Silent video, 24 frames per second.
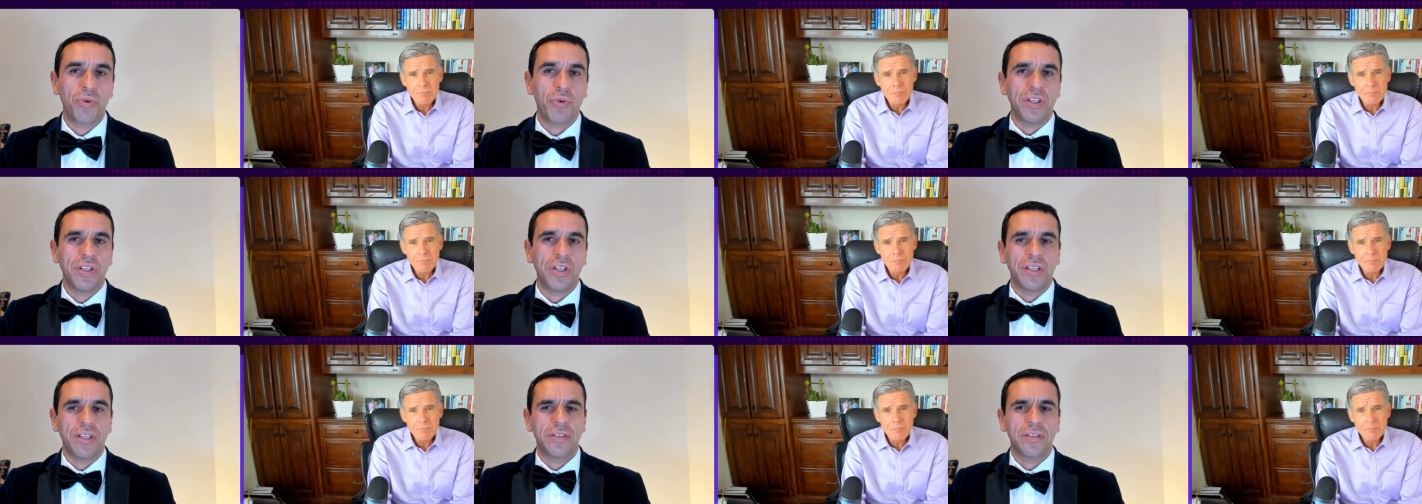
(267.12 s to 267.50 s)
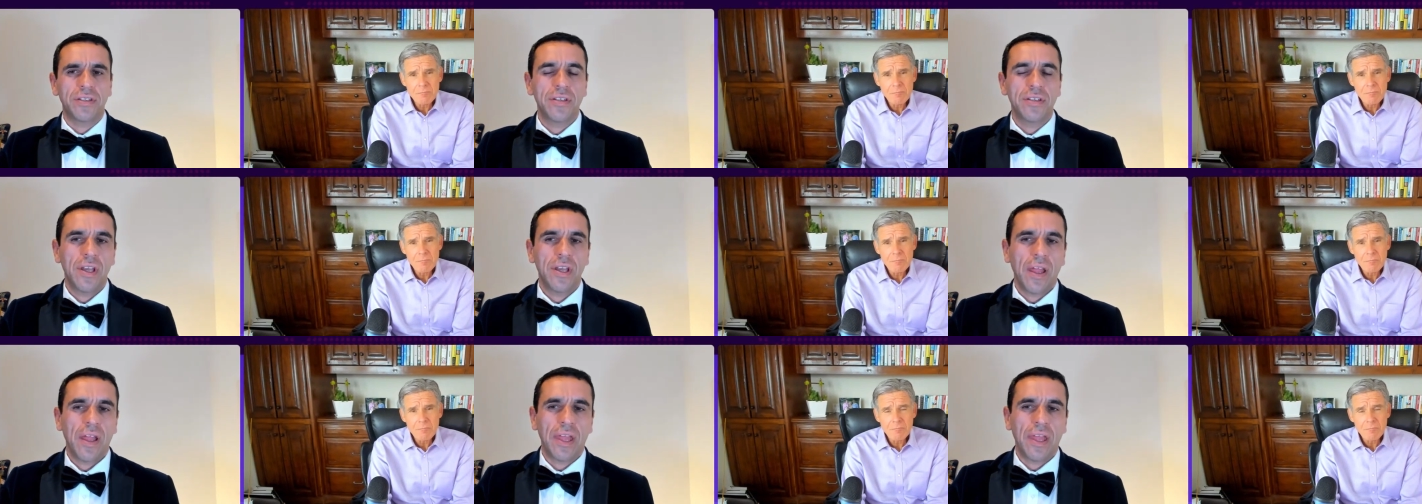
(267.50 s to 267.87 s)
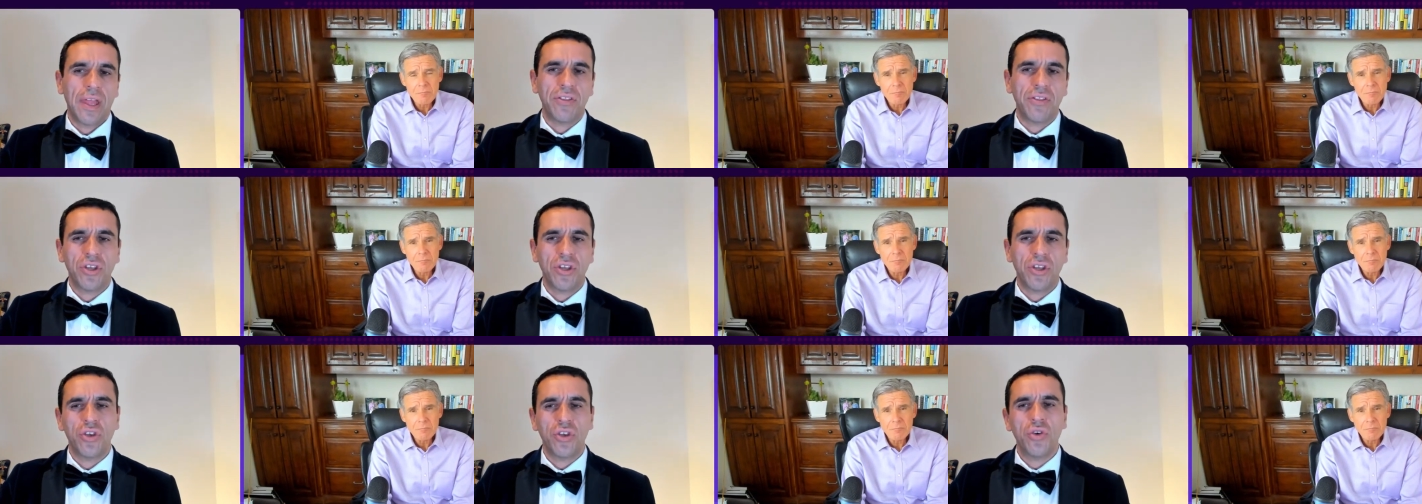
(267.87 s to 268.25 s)
Speaker 1: Brilliant.
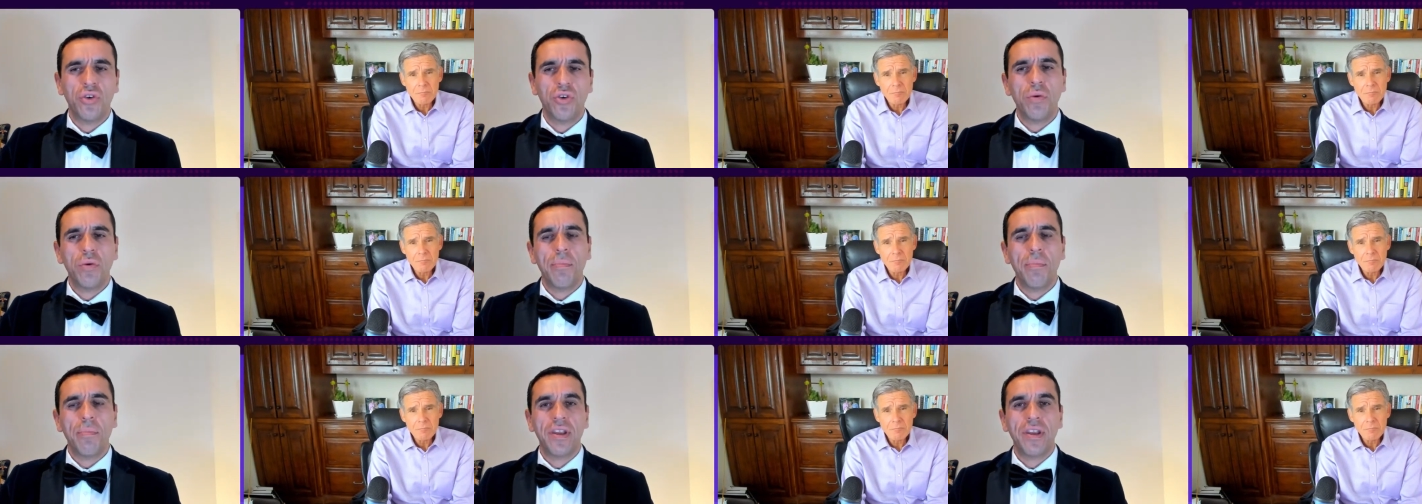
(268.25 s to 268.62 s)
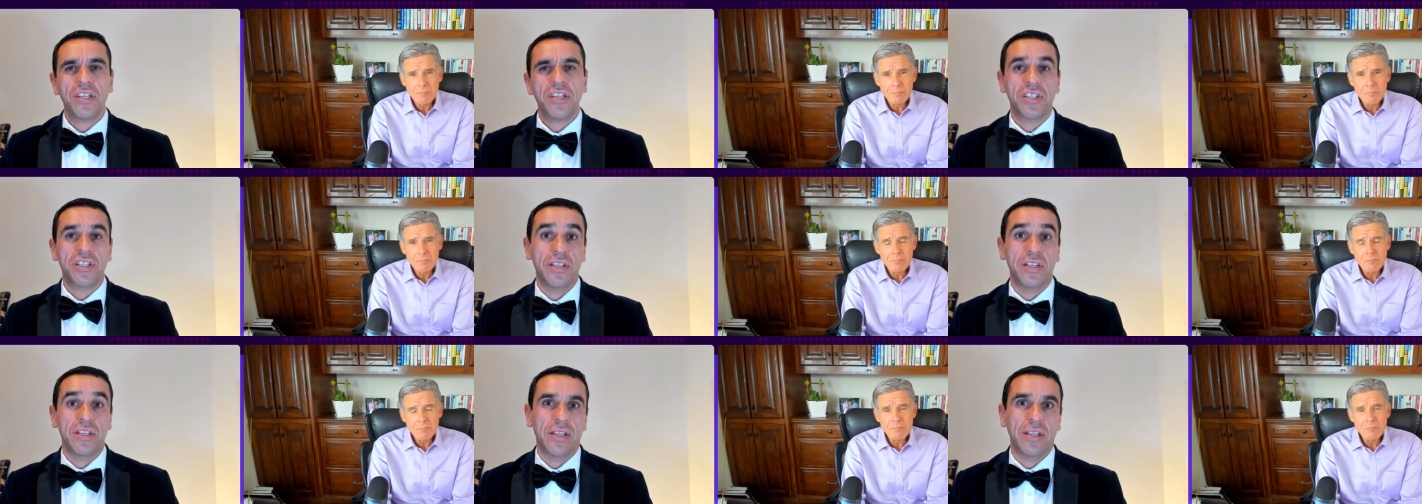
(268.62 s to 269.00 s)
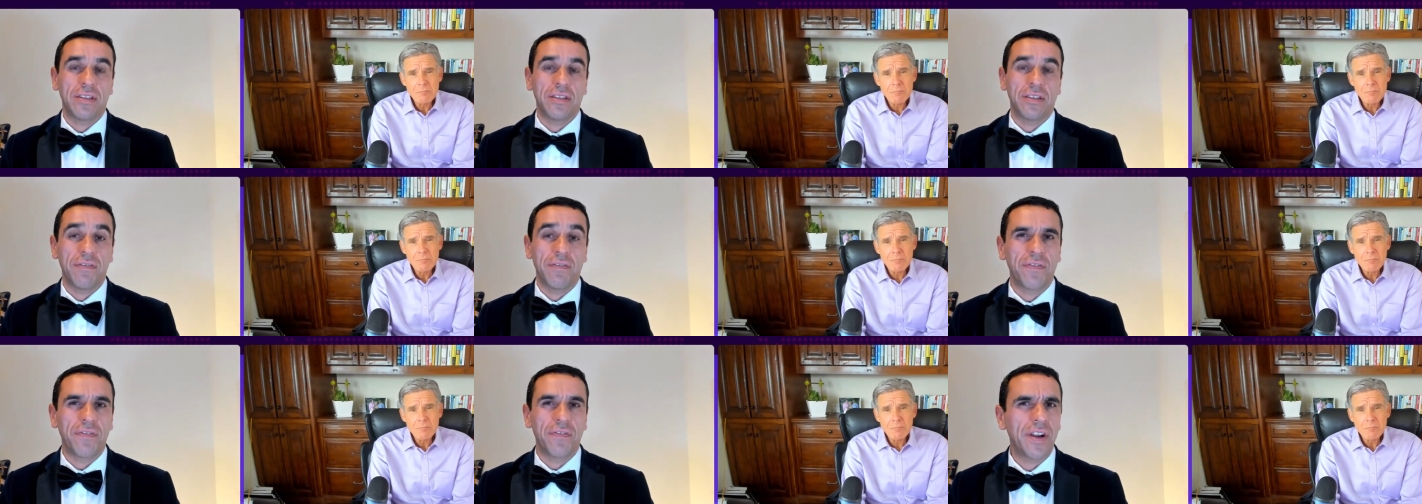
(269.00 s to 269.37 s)
And you
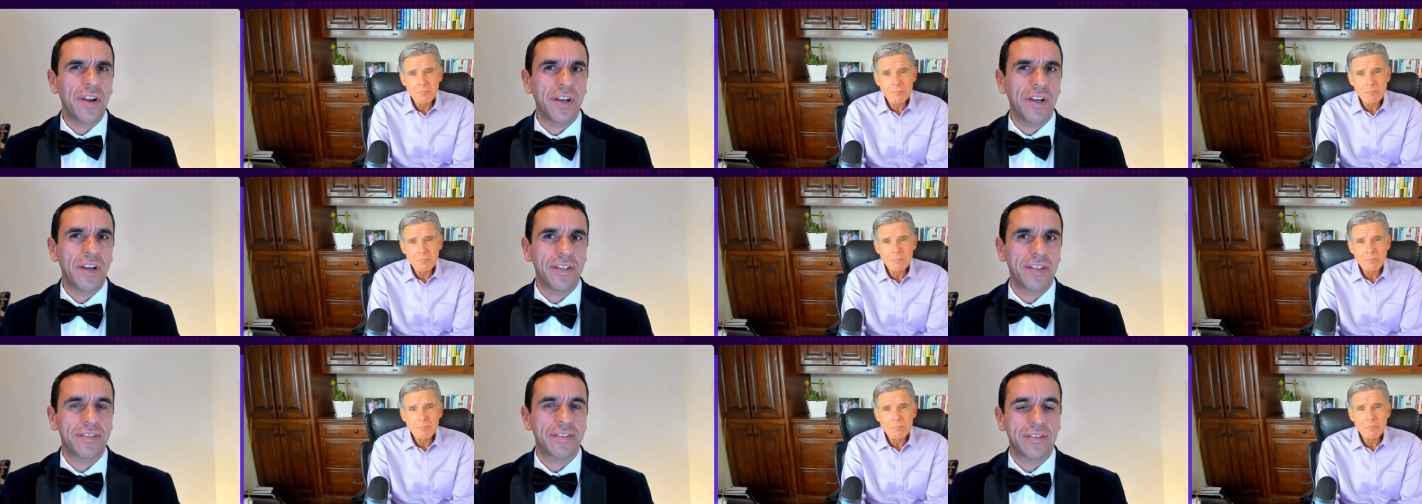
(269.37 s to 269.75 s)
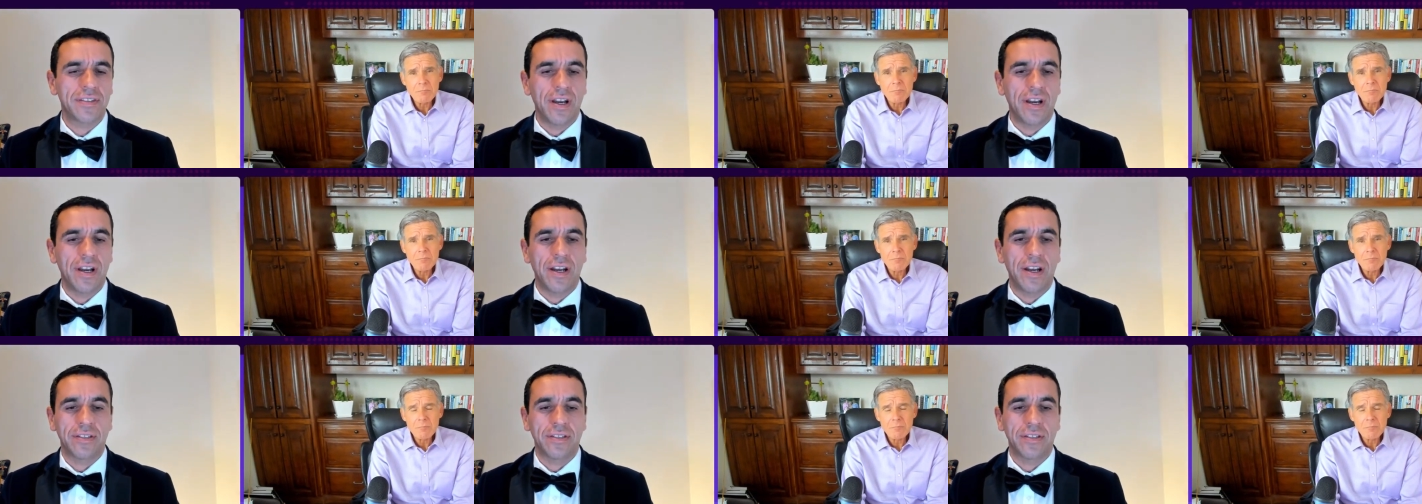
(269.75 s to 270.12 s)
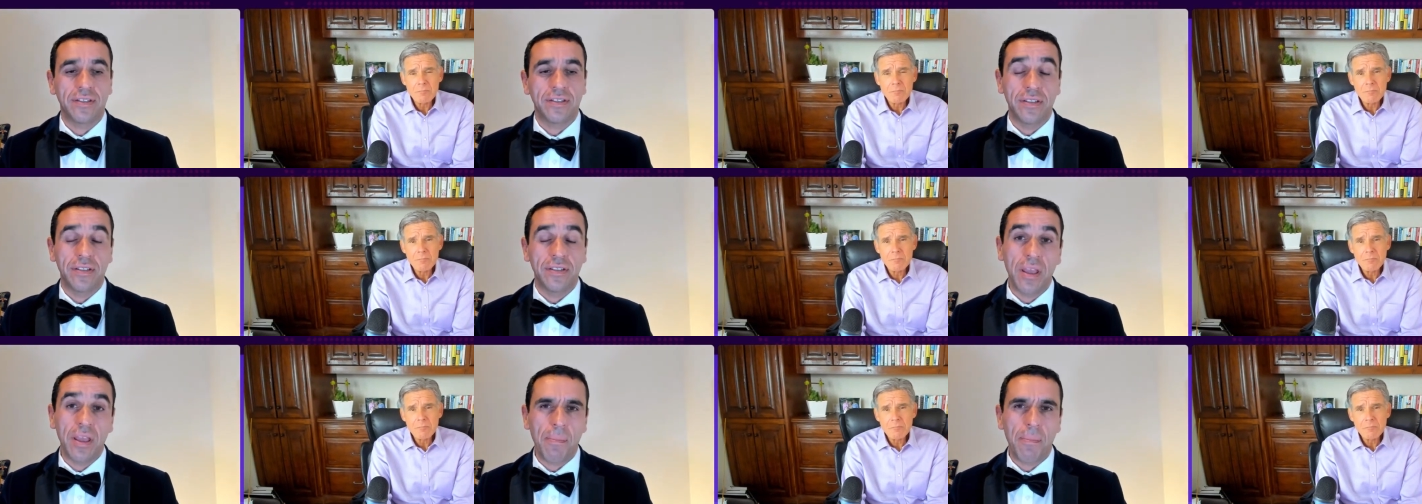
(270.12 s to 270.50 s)
mentioned at the very
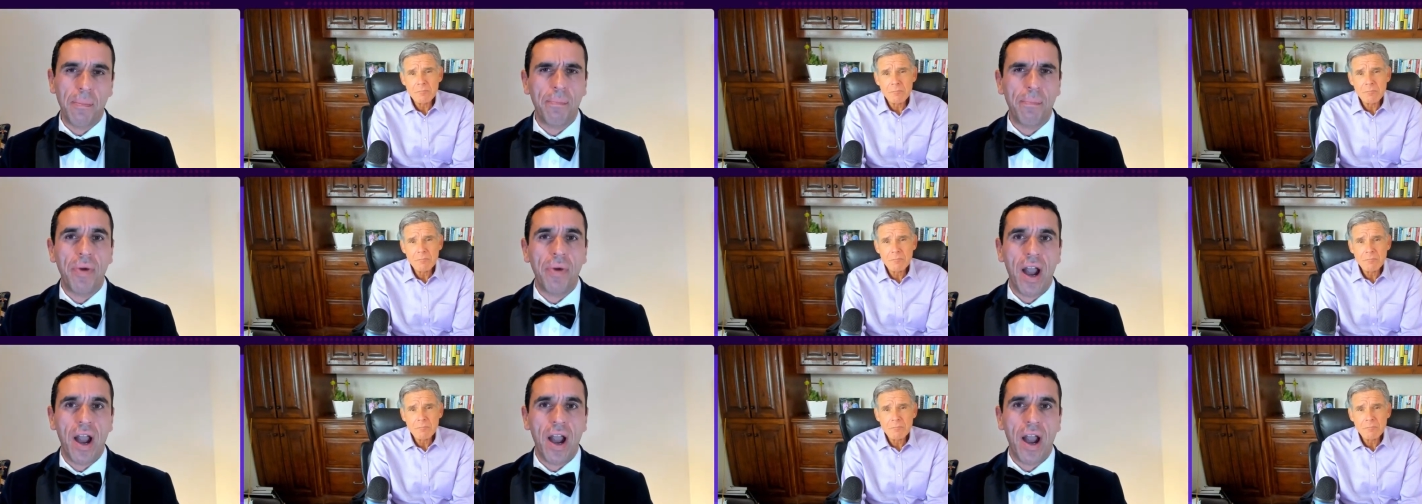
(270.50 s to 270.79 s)
start the